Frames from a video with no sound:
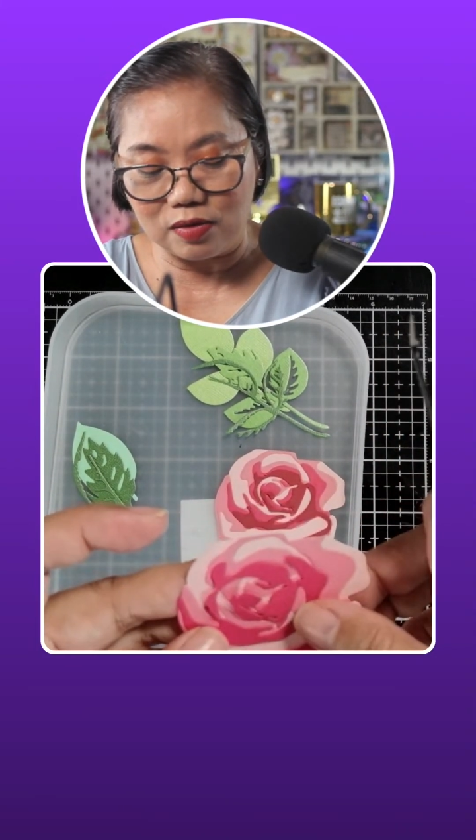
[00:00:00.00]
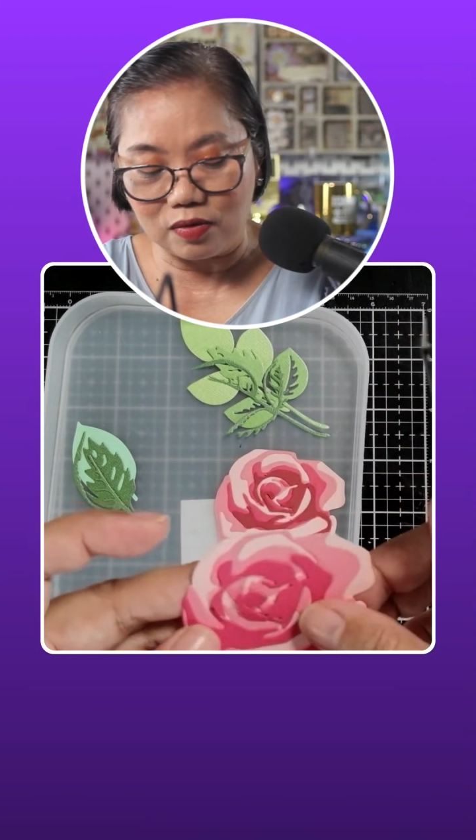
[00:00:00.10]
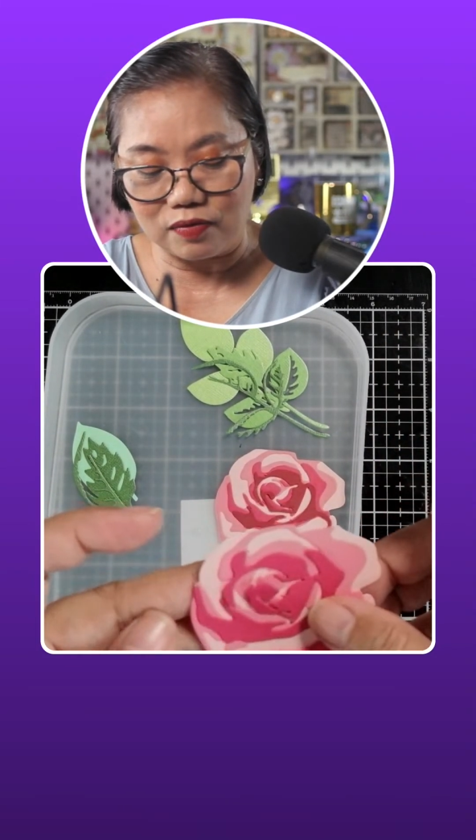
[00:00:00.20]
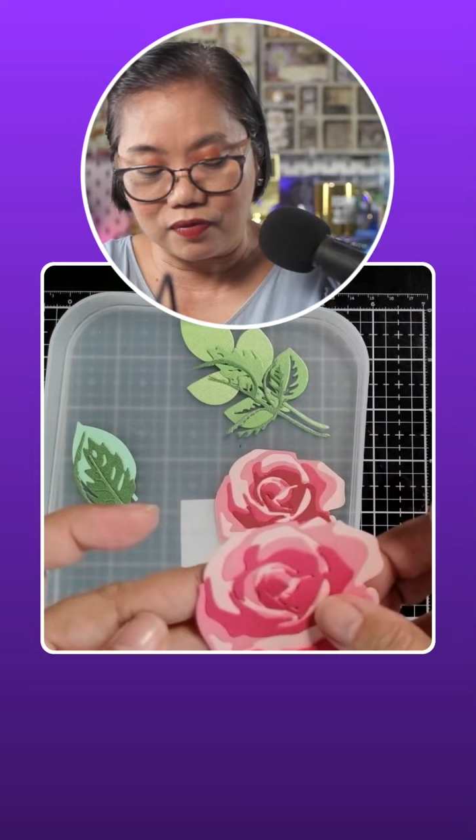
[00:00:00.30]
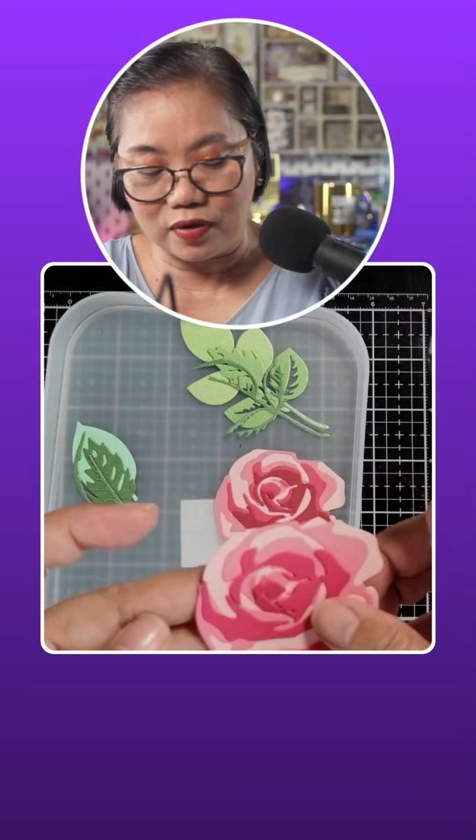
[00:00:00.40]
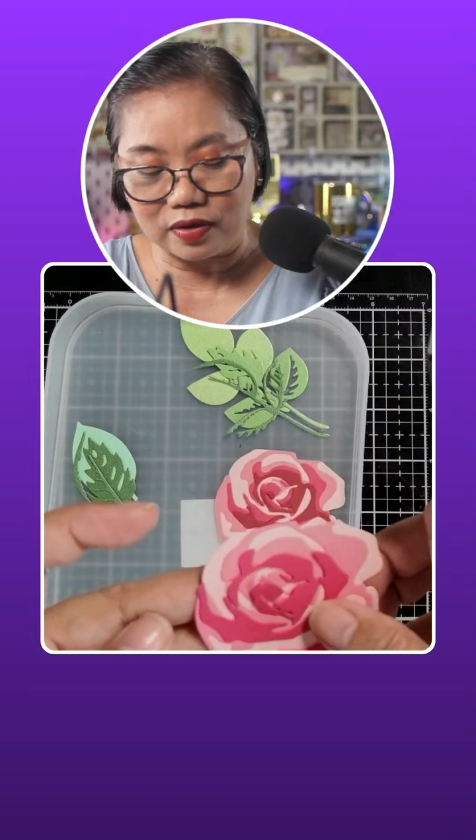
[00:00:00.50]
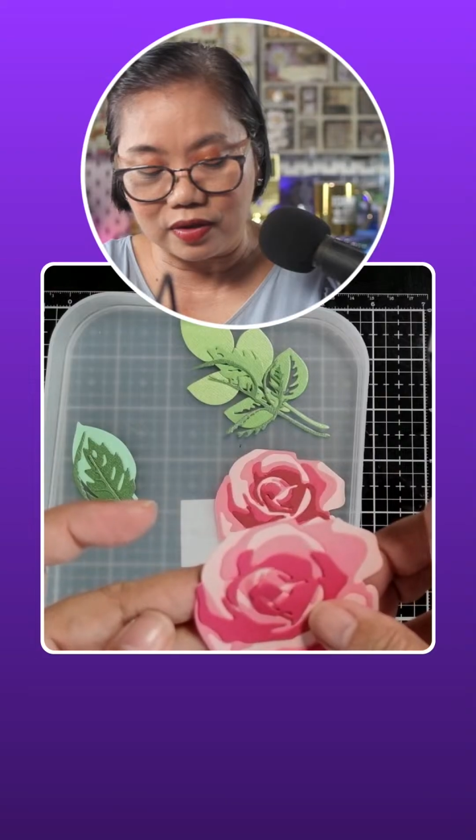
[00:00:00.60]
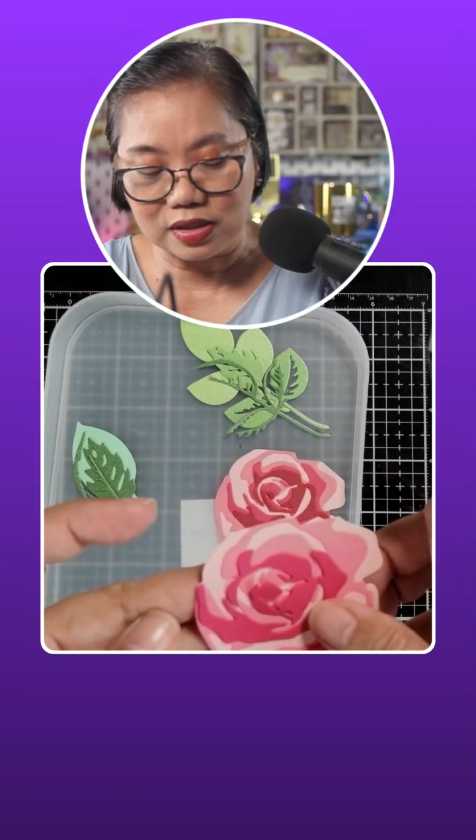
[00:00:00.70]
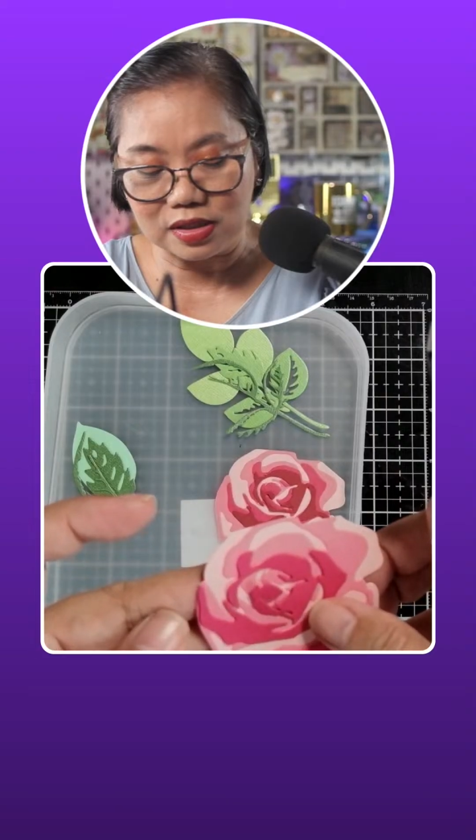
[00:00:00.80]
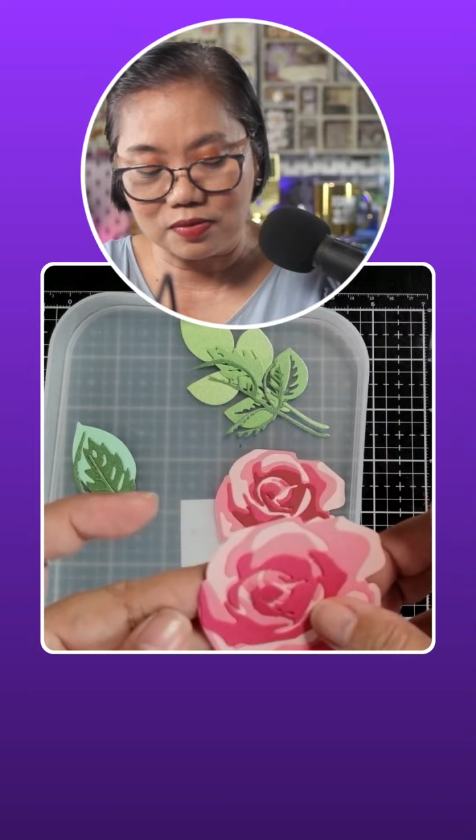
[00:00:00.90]
look for
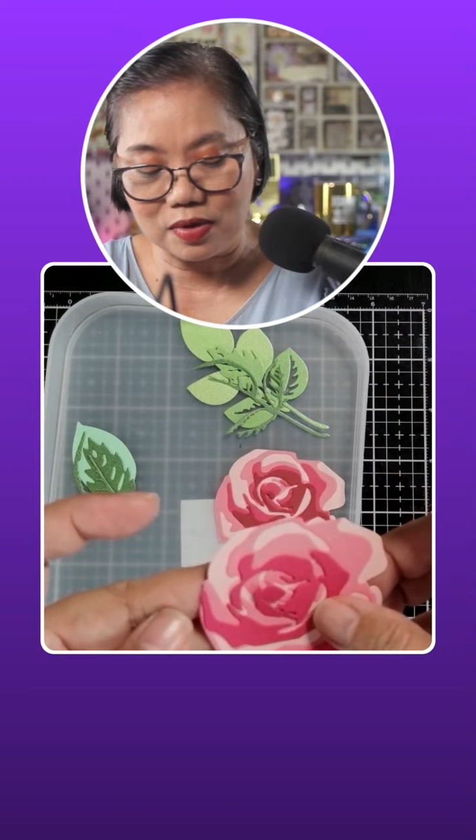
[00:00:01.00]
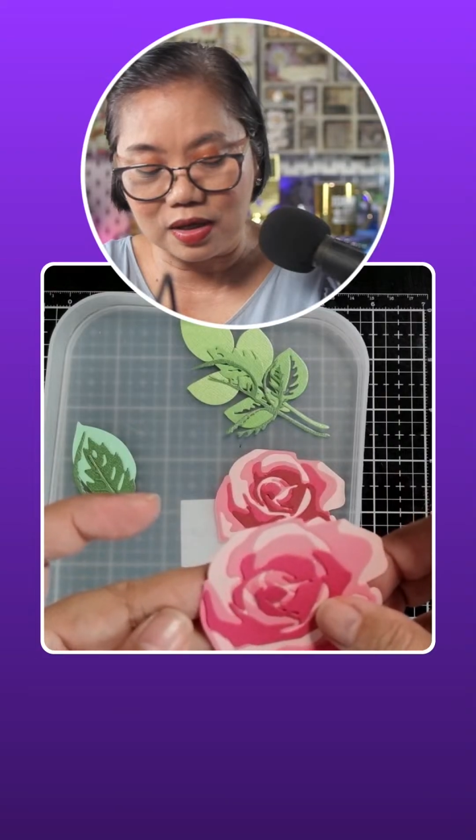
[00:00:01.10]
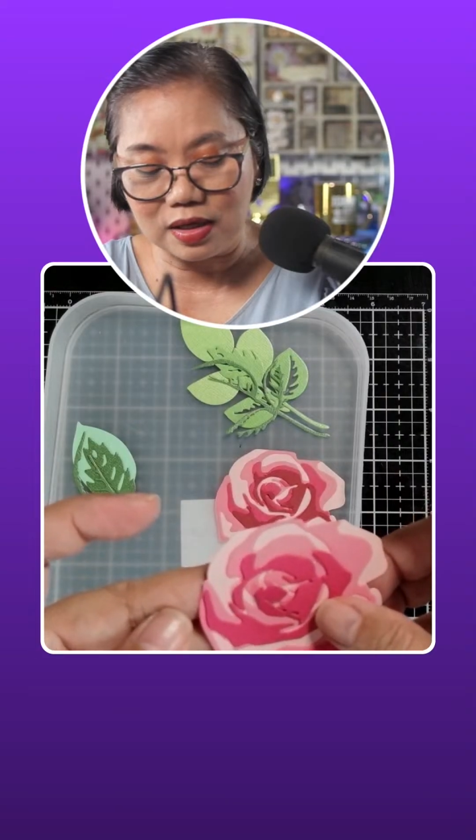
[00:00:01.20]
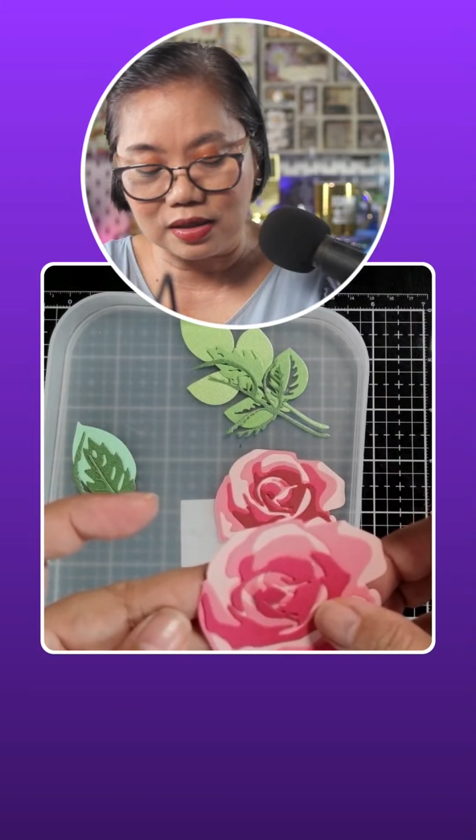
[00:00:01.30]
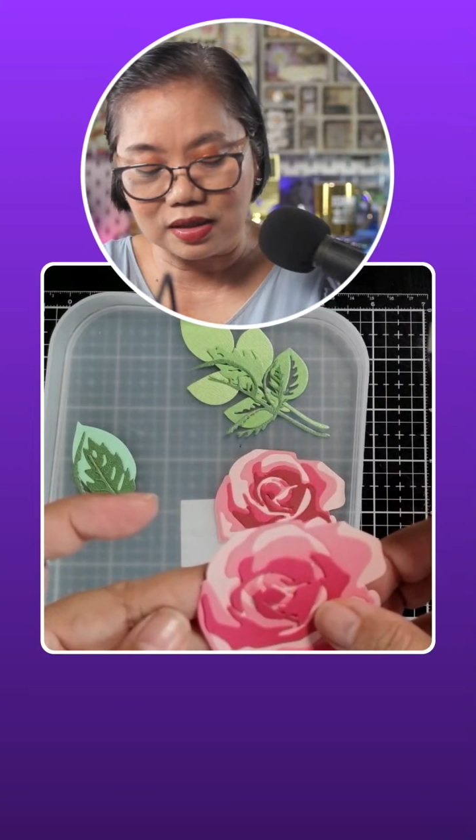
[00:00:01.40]
this one.